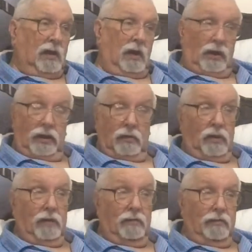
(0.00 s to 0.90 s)
I don't know when
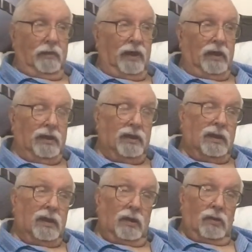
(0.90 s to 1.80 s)
I'll be back,
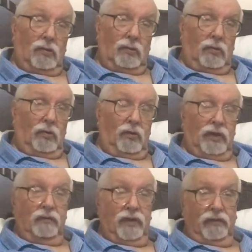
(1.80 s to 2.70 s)
or
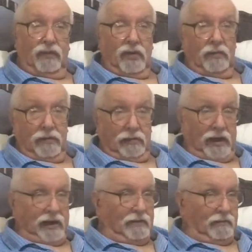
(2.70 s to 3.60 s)
even if I'll be
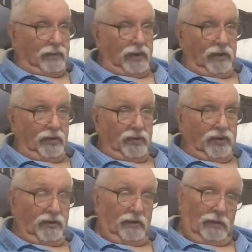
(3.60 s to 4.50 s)
back, because
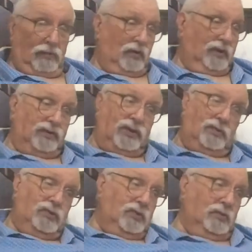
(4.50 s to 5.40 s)
I'm not going to tell
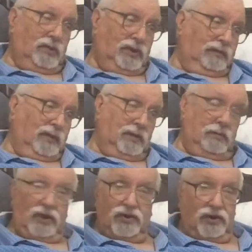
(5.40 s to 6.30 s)
stories if
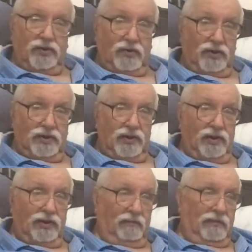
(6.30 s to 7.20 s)
nobody's interested in them.